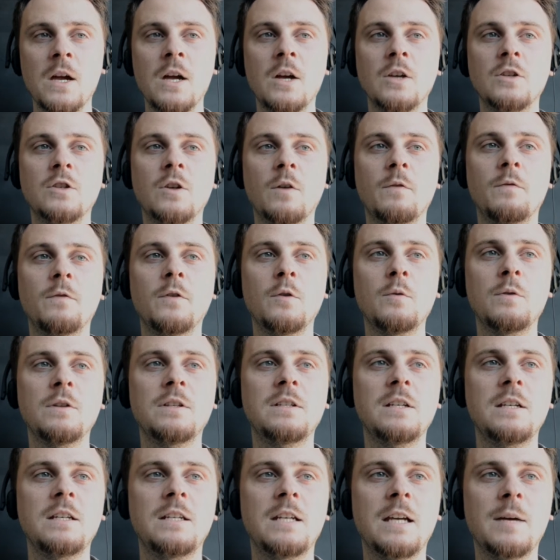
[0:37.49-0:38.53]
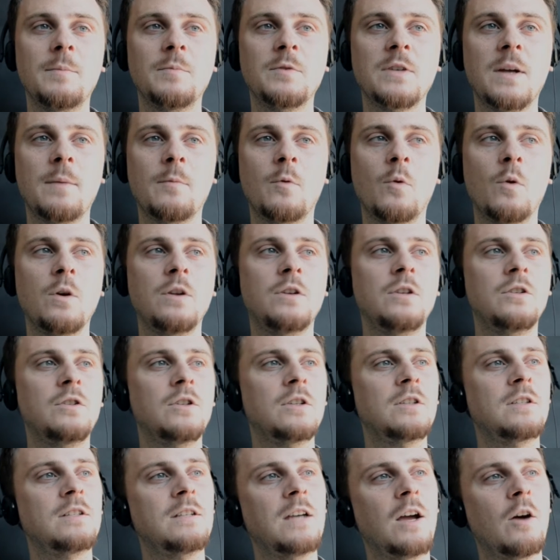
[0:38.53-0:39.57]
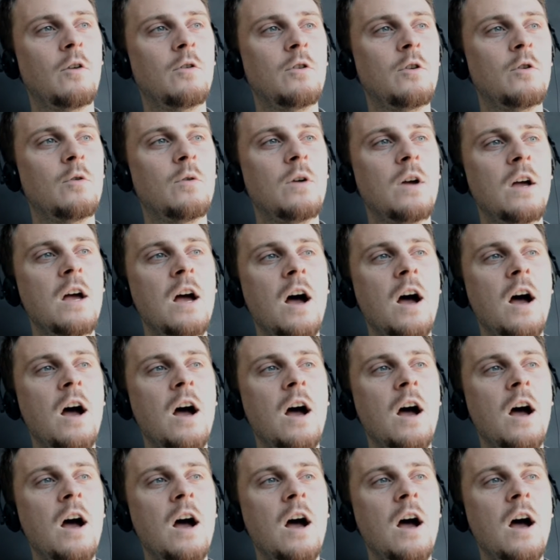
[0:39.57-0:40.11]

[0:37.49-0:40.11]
So fluency tips, I'm going to just tell you